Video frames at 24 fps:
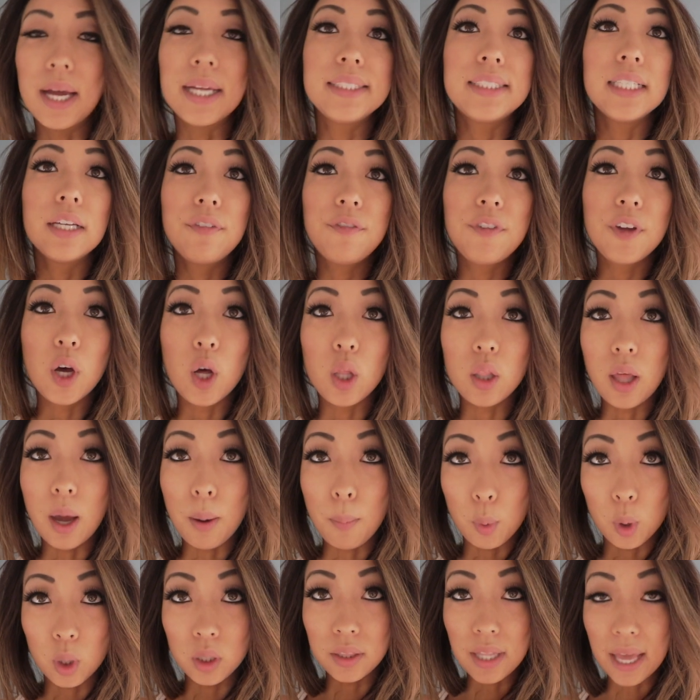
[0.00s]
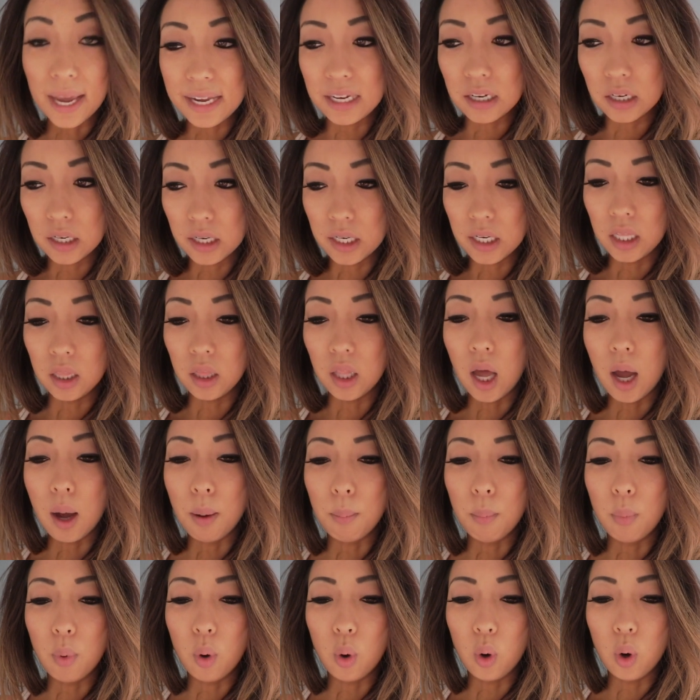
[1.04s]
I did feel a lot more lighter and a
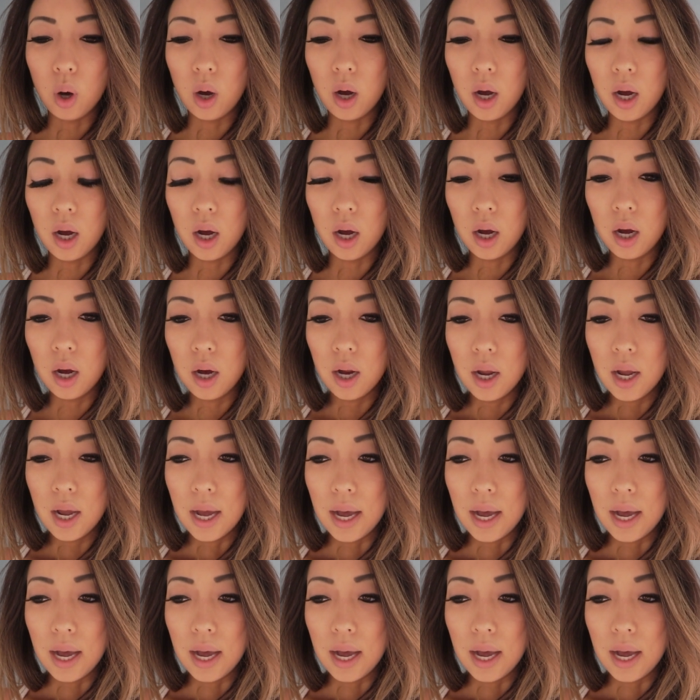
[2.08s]
lot more